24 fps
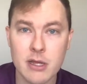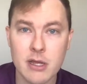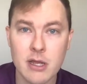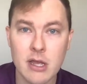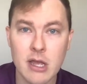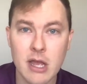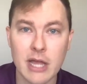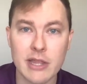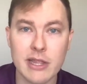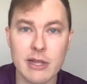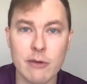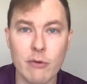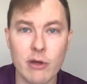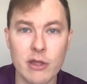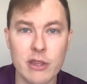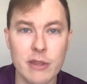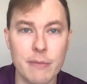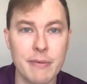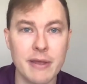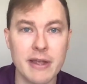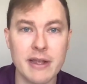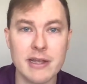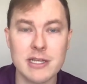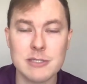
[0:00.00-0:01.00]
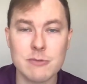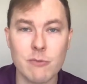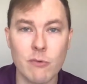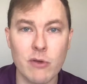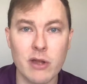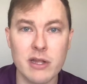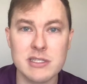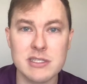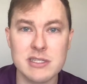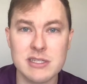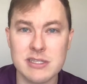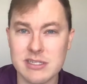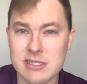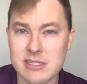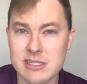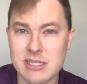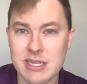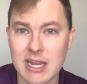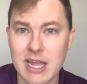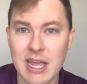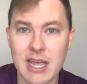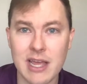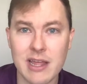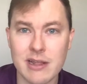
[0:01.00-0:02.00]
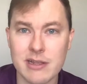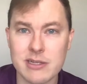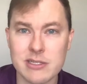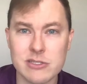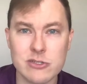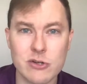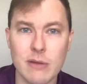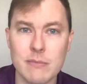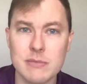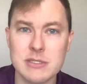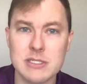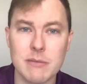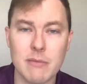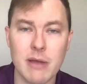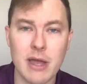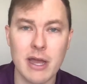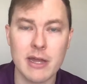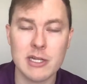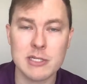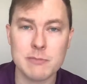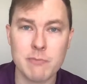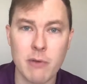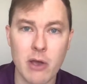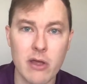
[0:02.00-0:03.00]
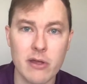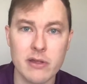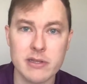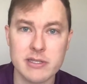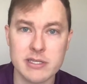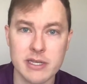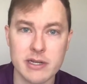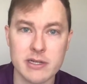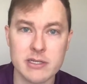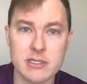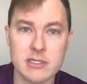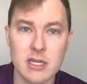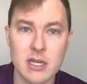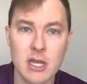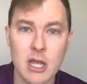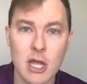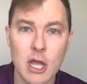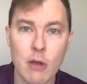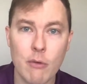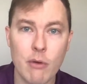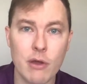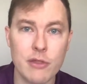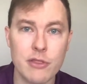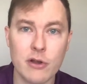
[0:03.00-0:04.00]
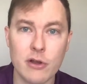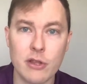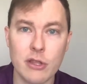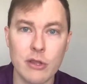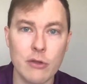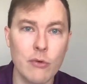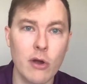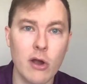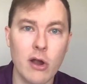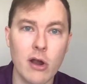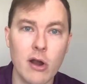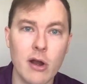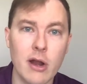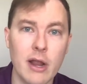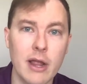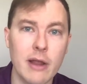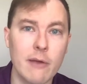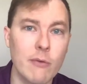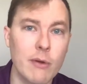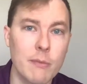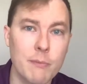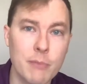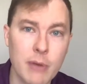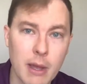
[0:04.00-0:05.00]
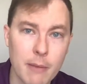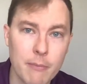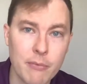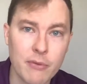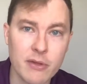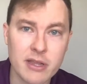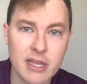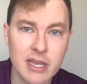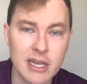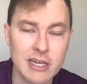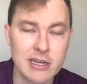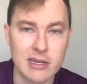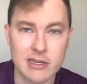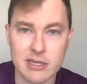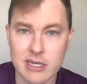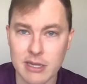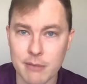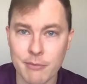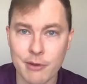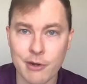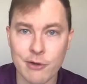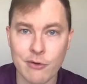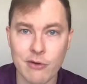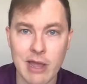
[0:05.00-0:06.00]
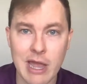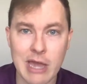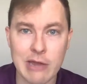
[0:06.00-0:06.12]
I think one of the biggest ones today that screams to mind is politics. Whether you are a Republican, a Democrat,